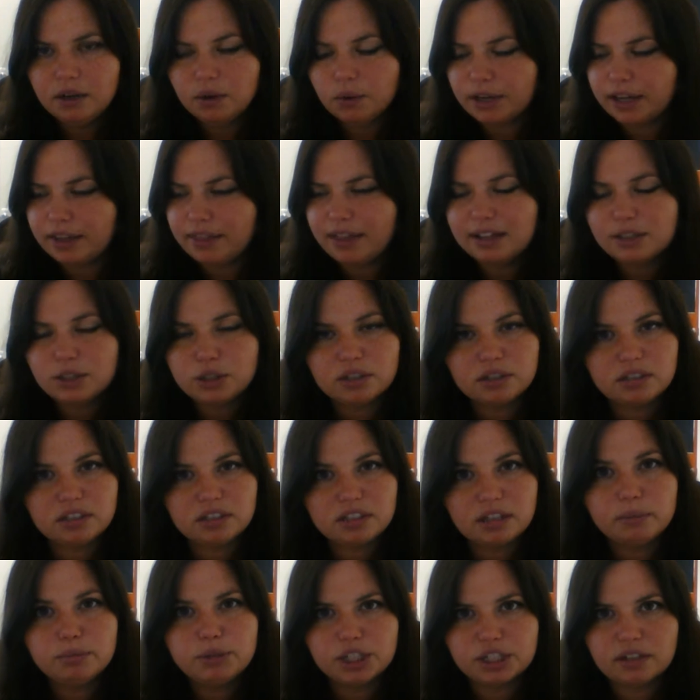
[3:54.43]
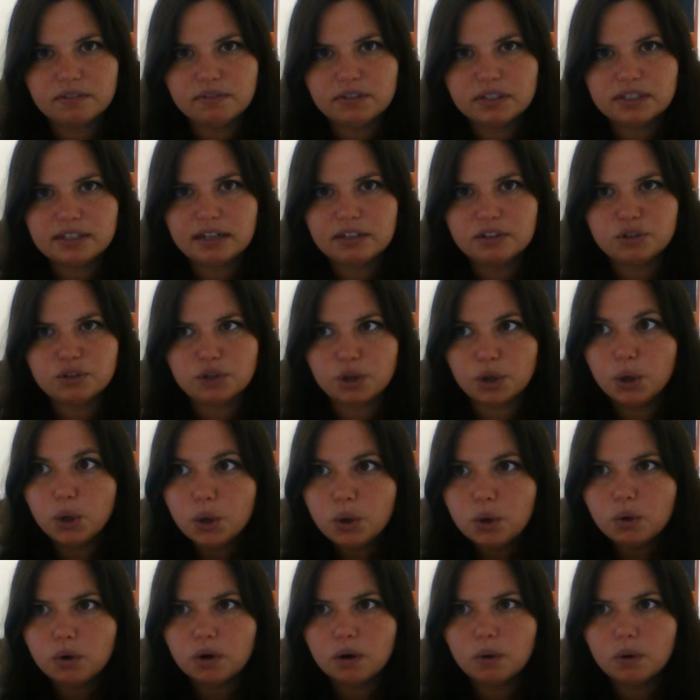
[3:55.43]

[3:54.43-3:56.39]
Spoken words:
Okay, that's the subject of a sentence. The who